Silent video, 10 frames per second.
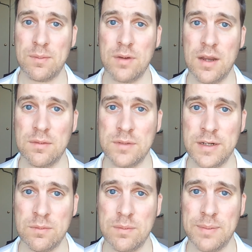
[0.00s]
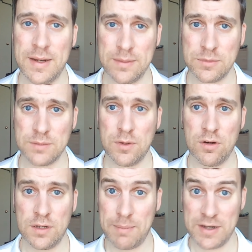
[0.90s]
We're playing them
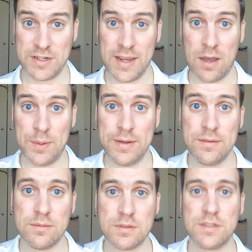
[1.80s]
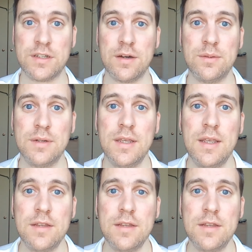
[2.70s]
tomorrow. I'm actually going, which is cool.